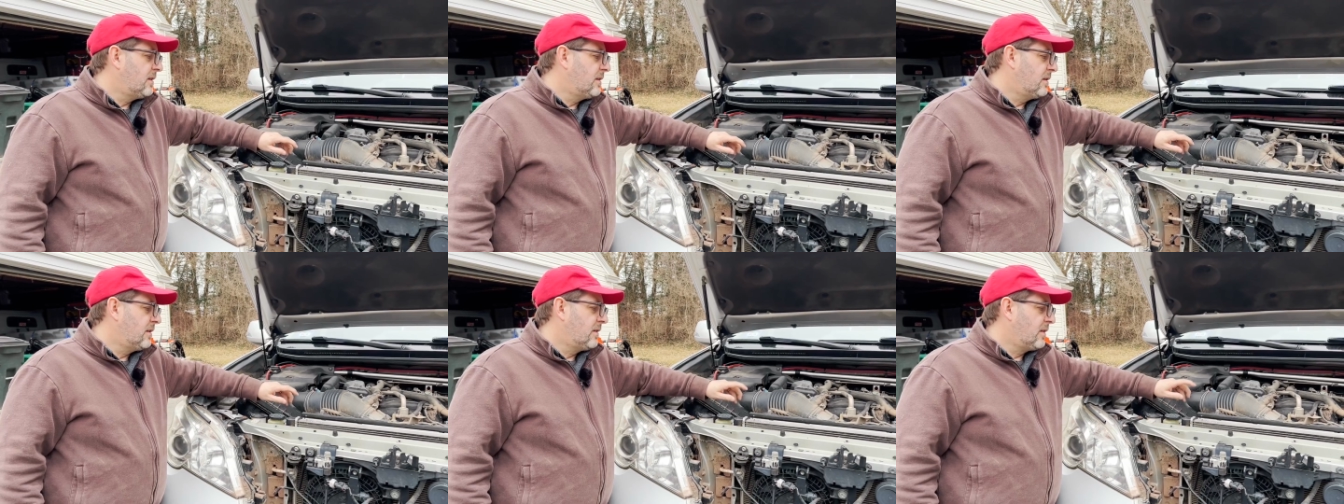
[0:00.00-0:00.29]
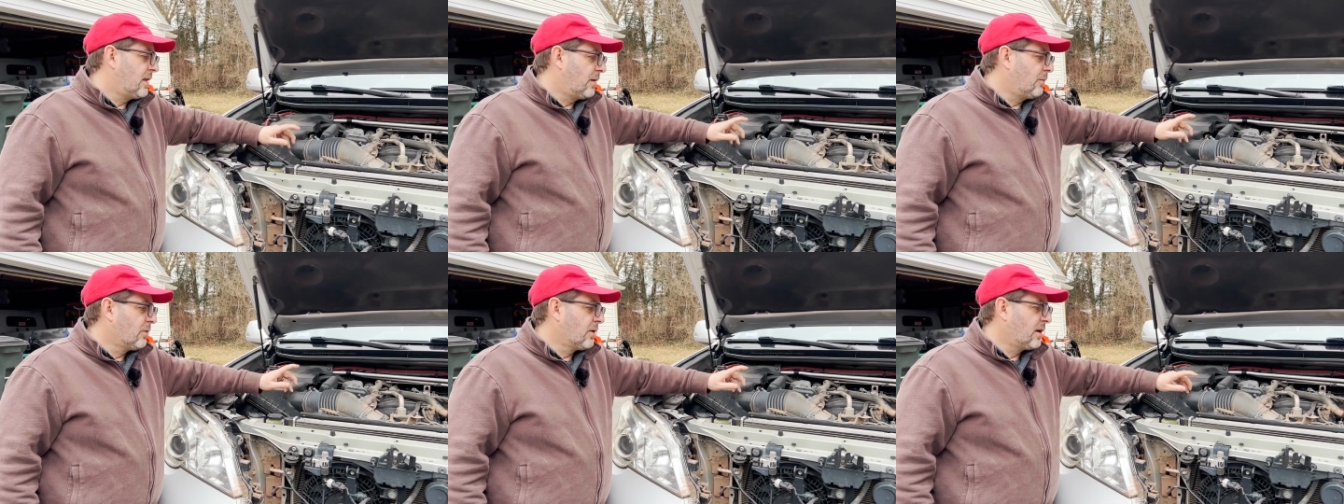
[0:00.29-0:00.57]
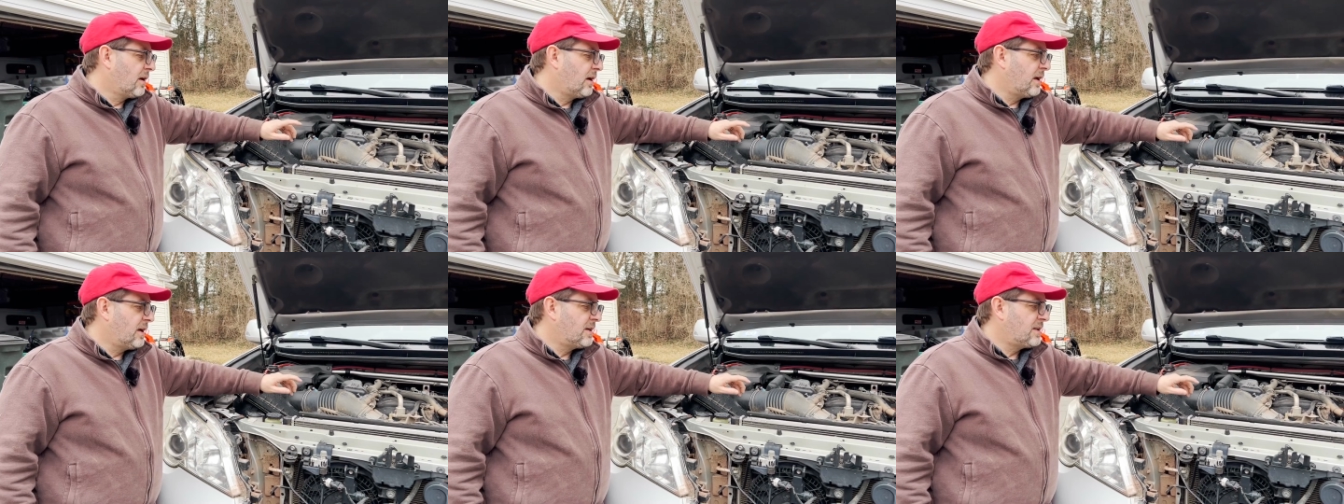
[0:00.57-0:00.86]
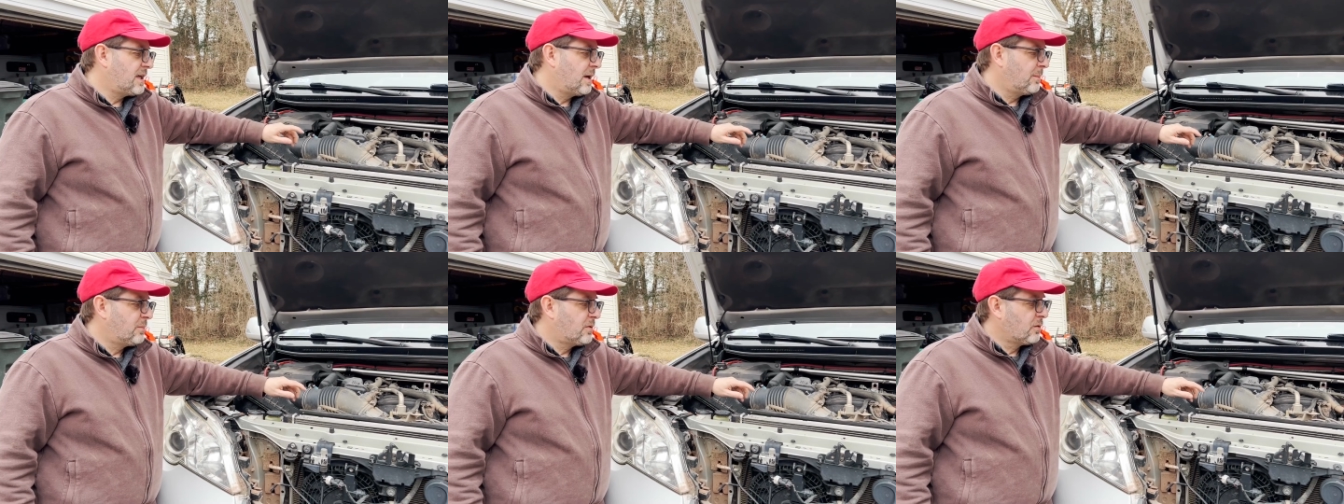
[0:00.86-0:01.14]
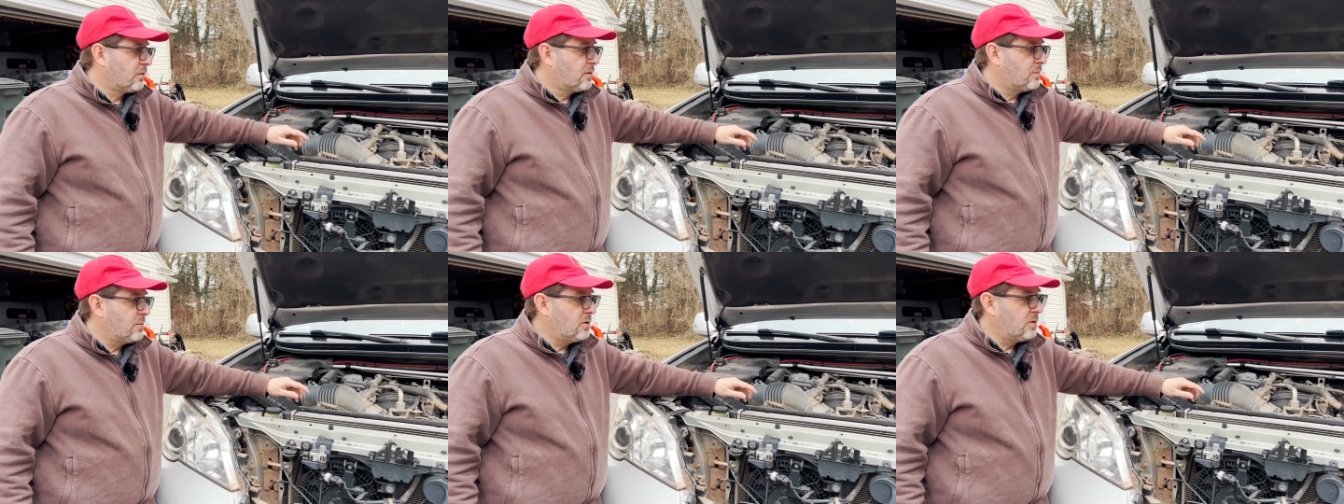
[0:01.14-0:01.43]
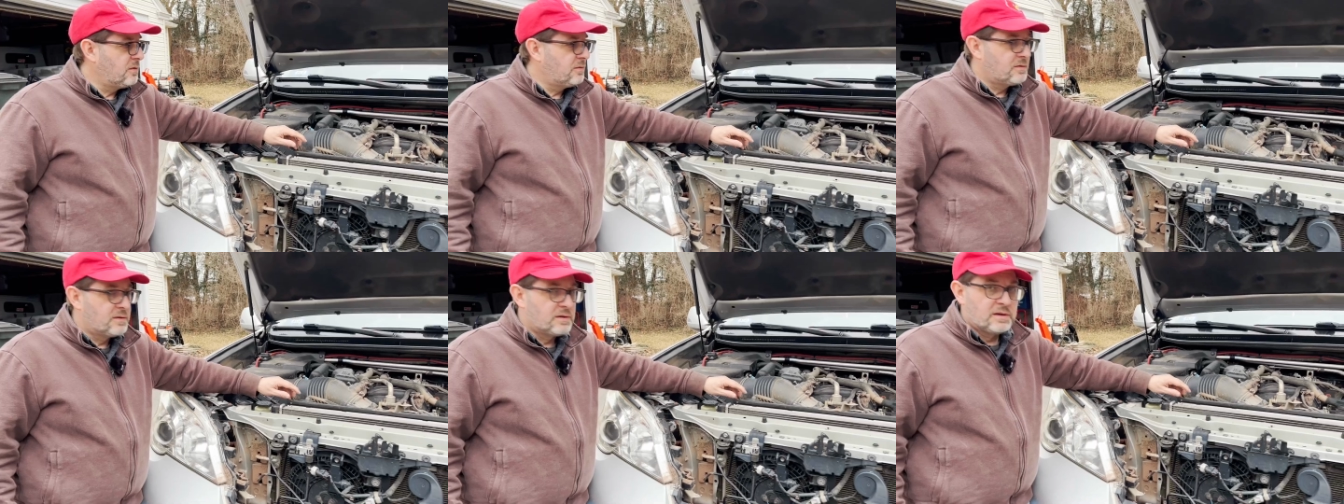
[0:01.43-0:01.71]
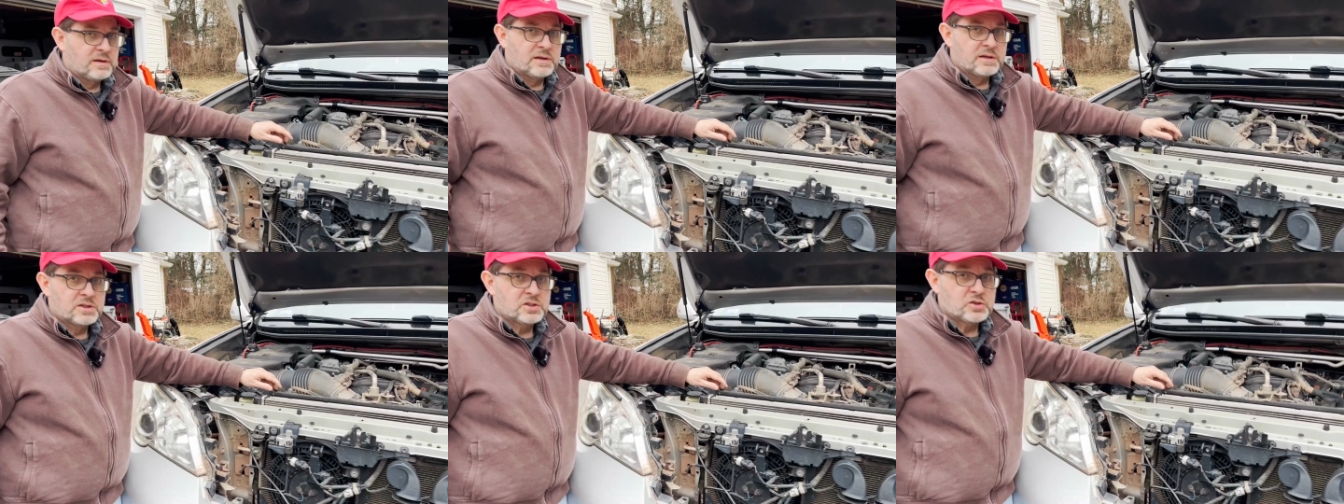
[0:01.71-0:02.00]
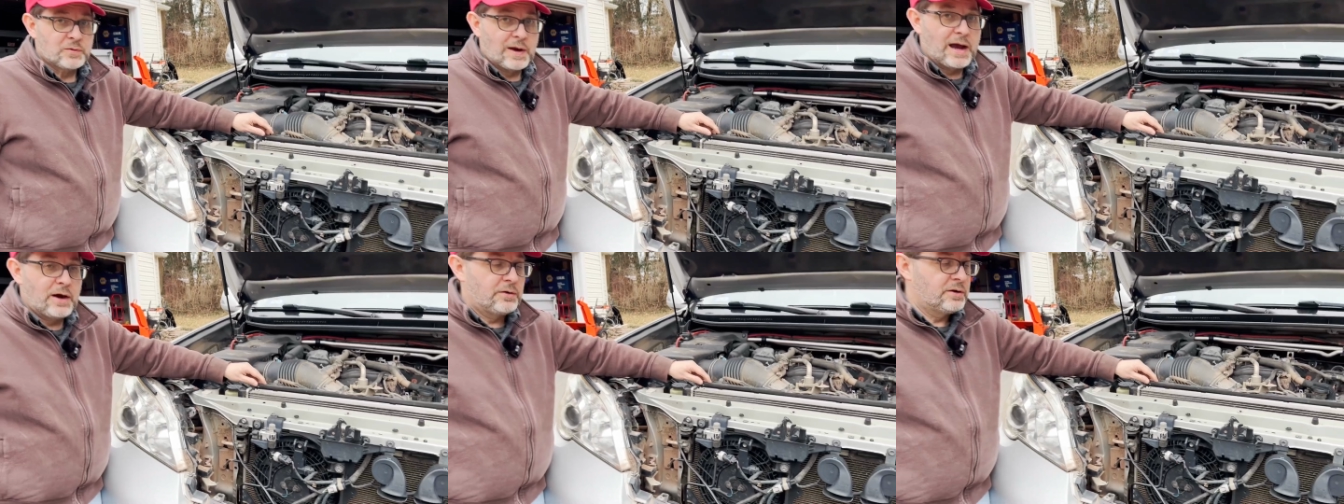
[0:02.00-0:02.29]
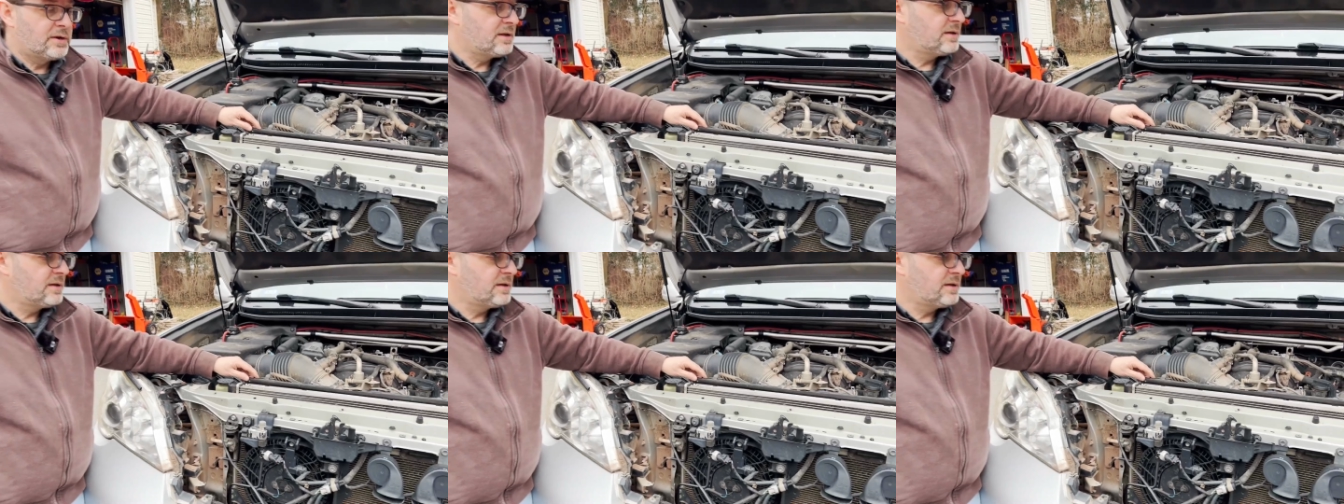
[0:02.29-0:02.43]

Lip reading: Then we're going to attempt to remove the shroud,